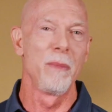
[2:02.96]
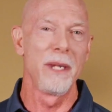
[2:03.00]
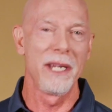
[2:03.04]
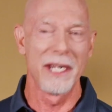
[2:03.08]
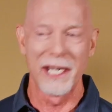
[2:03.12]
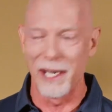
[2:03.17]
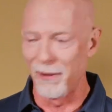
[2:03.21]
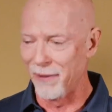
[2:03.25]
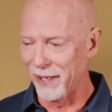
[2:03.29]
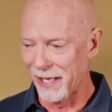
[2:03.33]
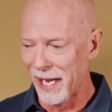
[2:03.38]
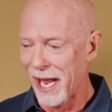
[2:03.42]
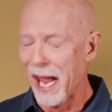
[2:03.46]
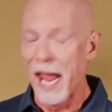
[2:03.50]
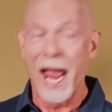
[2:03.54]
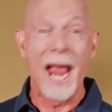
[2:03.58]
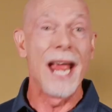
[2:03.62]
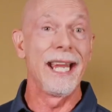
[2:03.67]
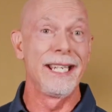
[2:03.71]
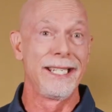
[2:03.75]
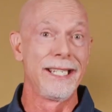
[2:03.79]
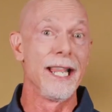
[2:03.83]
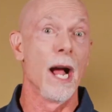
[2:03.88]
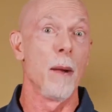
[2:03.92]
me giving
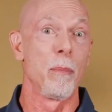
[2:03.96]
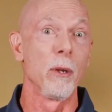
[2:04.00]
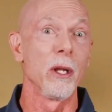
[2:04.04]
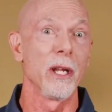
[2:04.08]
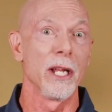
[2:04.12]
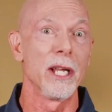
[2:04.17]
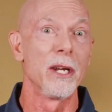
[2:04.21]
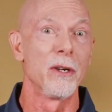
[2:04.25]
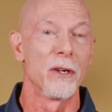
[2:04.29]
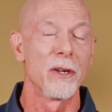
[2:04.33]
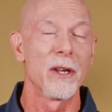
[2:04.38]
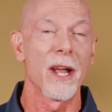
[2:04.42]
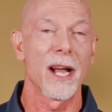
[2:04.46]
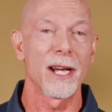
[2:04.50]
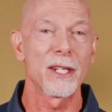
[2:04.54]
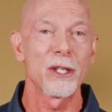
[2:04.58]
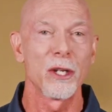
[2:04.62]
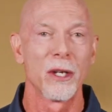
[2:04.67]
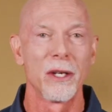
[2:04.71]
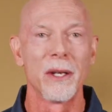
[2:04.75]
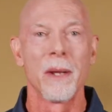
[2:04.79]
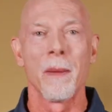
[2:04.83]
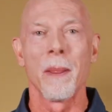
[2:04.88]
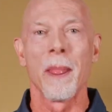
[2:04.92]
a double
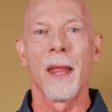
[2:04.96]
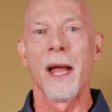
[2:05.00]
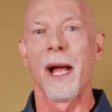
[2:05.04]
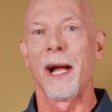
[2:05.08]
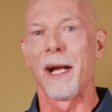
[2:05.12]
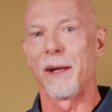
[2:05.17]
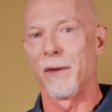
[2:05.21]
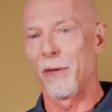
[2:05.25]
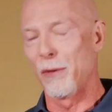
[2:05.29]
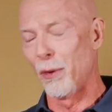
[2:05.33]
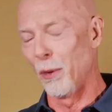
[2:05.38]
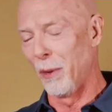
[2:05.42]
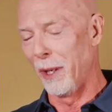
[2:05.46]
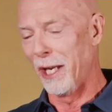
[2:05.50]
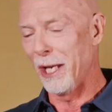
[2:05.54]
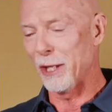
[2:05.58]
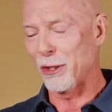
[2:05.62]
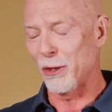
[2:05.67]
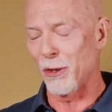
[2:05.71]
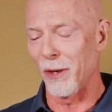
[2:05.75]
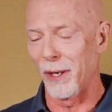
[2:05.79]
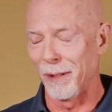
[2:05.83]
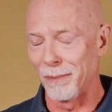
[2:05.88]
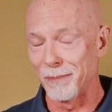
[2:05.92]
introduction through
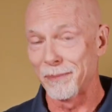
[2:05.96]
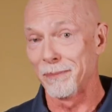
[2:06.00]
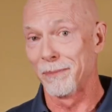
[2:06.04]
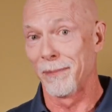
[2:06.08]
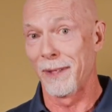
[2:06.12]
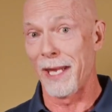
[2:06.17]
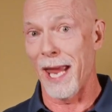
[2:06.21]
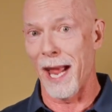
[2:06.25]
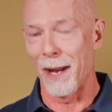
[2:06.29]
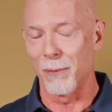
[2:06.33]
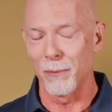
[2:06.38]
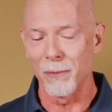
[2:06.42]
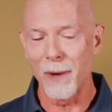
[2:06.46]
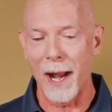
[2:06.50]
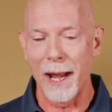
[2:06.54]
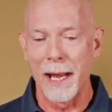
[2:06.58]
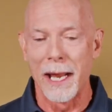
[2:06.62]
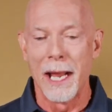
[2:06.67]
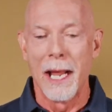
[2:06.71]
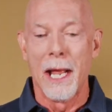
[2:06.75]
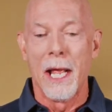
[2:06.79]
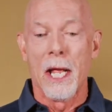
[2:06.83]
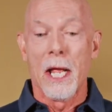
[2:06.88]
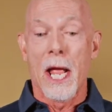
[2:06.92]
history. Yeah, right.
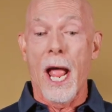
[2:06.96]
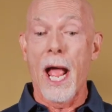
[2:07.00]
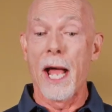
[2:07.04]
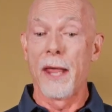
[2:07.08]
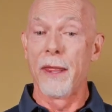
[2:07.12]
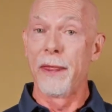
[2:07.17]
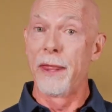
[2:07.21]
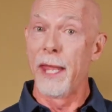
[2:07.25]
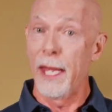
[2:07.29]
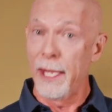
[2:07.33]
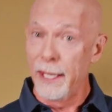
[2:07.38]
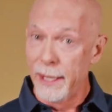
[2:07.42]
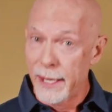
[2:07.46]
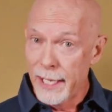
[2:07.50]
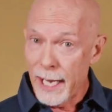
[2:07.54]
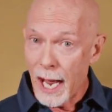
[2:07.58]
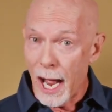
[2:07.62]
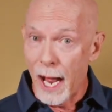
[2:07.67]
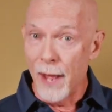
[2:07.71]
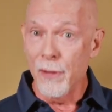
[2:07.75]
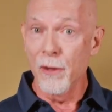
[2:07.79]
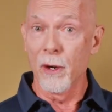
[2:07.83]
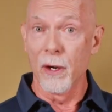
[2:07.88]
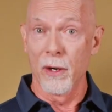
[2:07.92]
The
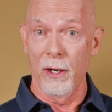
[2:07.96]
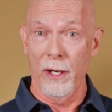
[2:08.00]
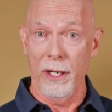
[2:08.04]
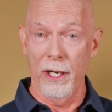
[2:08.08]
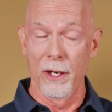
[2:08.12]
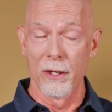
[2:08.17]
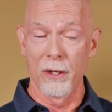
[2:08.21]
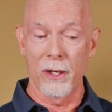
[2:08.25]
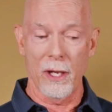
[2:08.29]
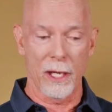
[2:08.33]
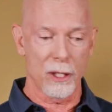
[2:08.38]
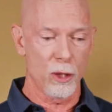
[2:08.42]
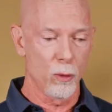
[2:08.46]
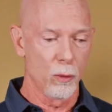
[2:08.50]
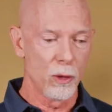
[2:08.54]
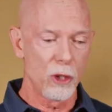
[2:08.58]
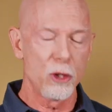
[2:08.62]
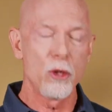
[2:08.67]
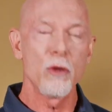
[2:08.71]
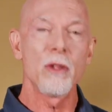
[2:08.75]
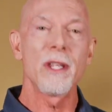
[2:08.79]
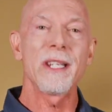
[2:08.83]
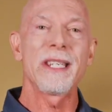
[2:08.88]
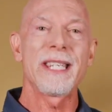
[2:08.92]
other introduction was
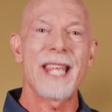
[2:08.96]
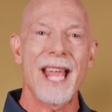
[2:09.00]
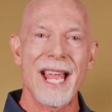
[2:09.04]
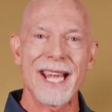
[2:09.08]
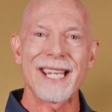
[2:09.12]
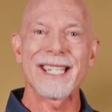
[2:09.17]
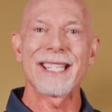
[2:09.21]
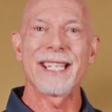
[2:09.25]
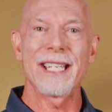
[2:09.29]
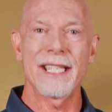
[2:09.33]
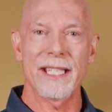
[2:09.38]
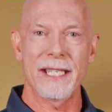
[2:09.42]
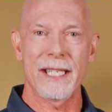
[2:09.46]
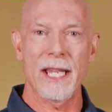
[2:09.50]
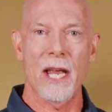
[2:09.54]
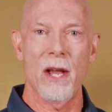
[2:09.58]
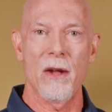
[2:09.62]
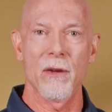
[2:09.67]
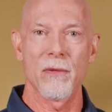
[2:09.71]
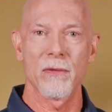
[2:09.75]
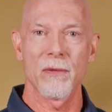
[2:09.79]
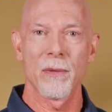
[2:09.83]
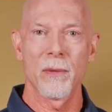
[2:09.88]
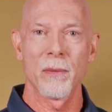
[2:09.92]
to the text
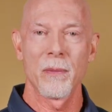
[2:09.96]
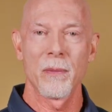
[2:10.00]
itself.